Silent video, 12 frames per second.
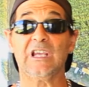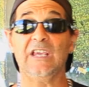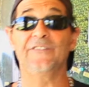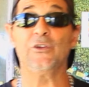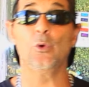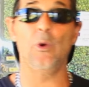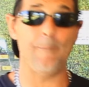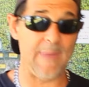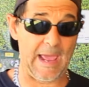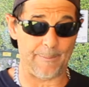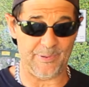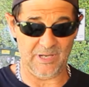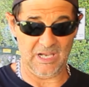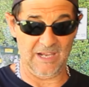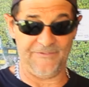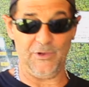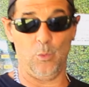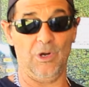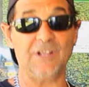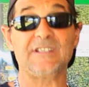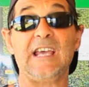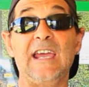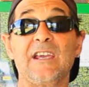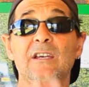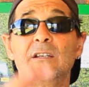give you a map if you want to take